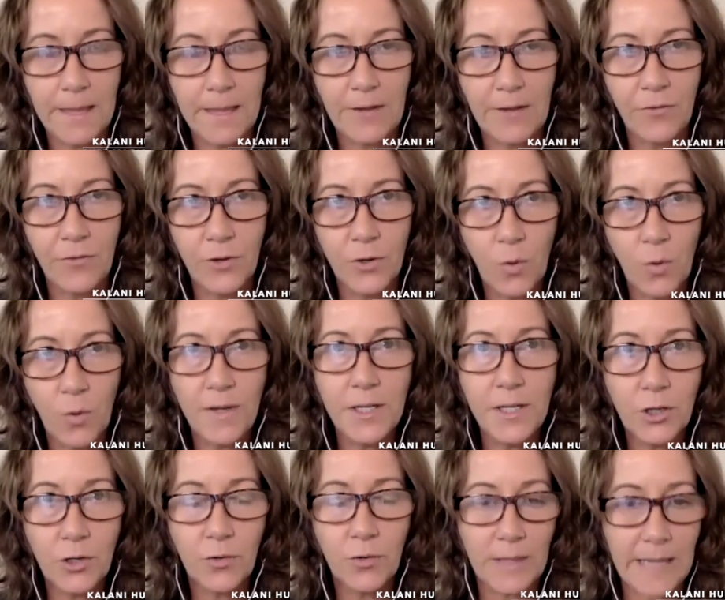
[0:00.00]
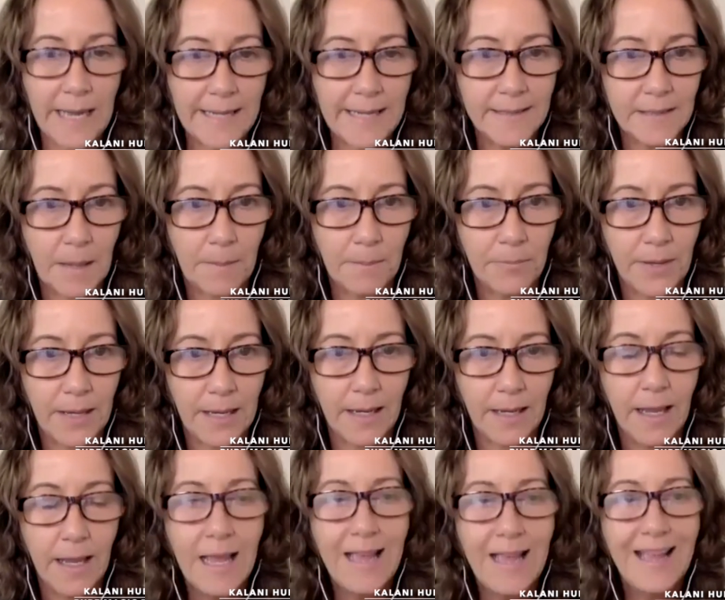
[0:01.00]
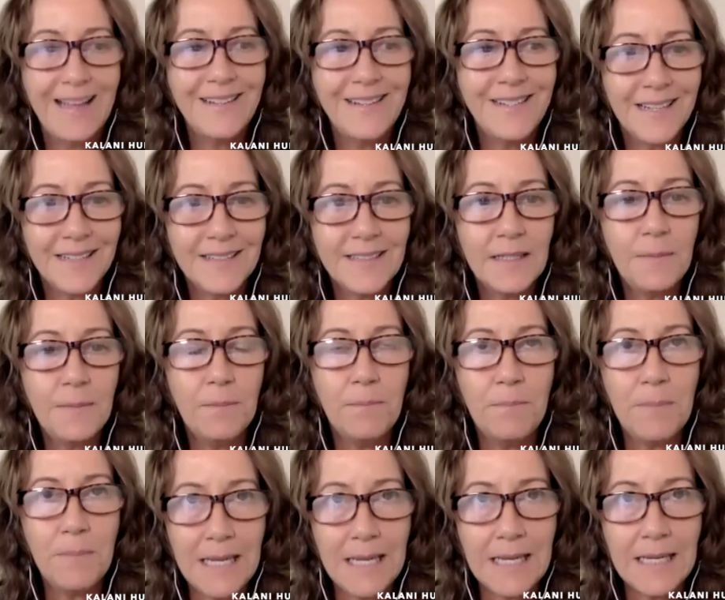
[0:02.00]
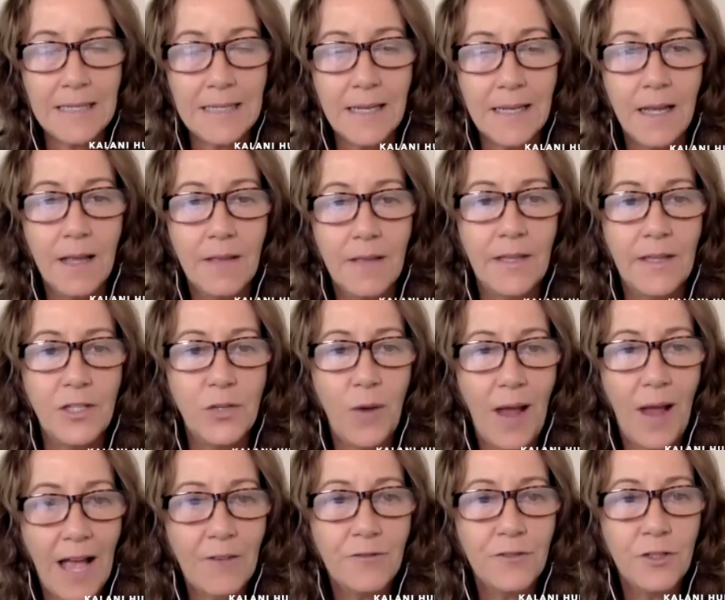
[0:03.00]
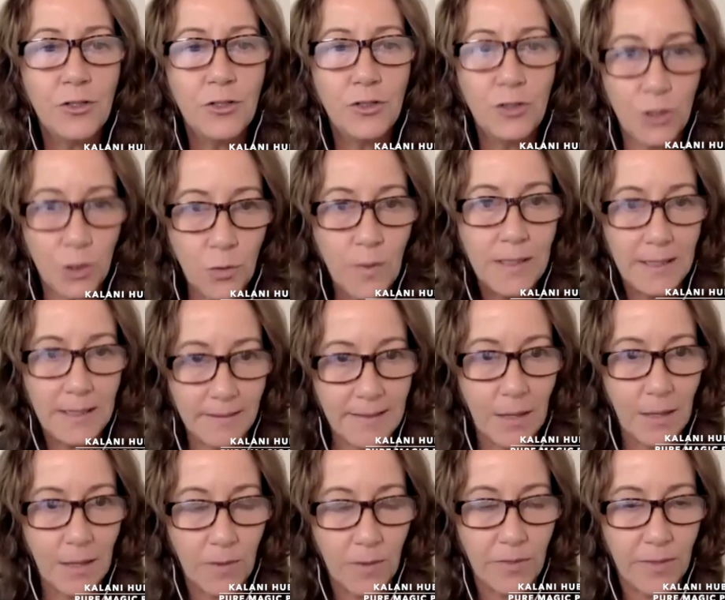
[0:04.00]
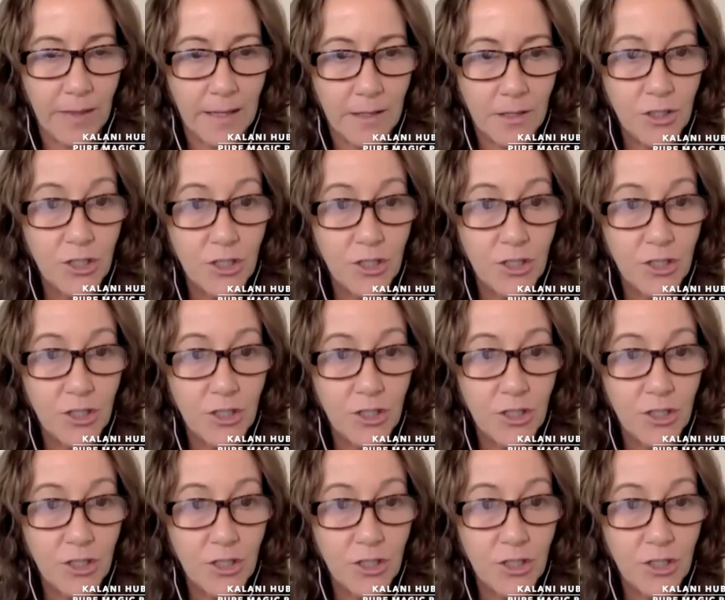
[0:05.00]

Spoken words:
If you're going to create something, it doesn't mean that you have to do anything with it.